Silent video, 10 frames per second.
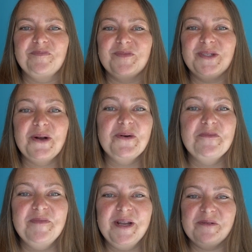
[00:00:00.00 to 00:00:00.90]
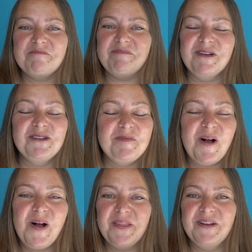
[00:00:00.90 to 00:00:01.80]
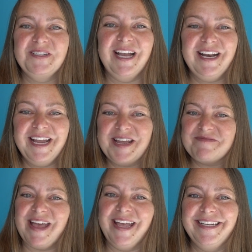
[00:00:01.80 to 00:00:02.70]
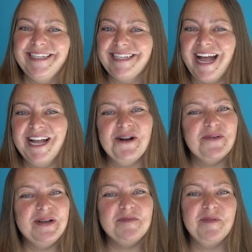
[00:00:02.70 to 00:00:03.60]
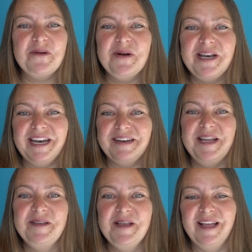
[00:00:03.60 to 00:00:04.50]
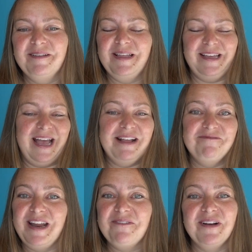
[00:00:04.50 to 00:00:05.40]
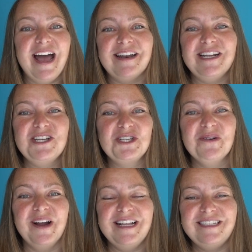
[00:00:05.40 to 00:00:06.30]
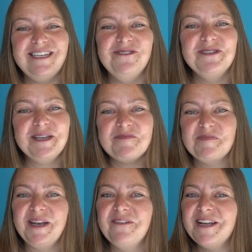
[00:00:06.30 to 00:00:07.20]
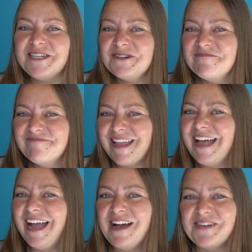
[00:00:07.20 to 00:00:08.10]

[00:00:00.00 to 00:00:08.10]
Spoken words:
So, you know, they're small, they're tiny, and I always bring one, and I never had an issue or had to use it, but if I do, I have